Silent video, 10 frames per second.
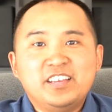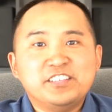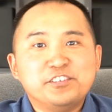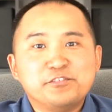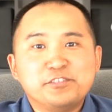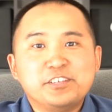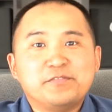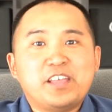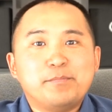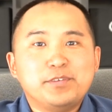And usually
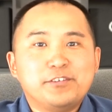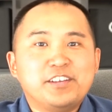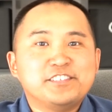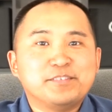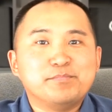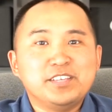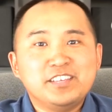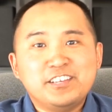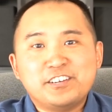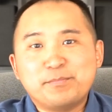if that beer ends up
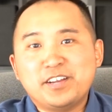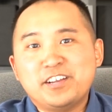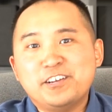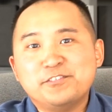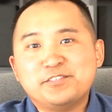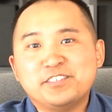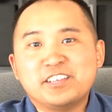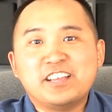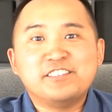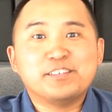being here at my house,
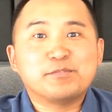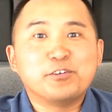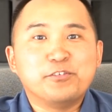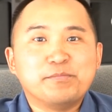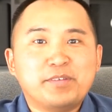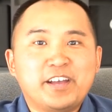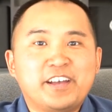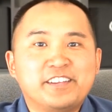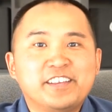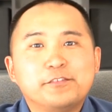it ends up going bad.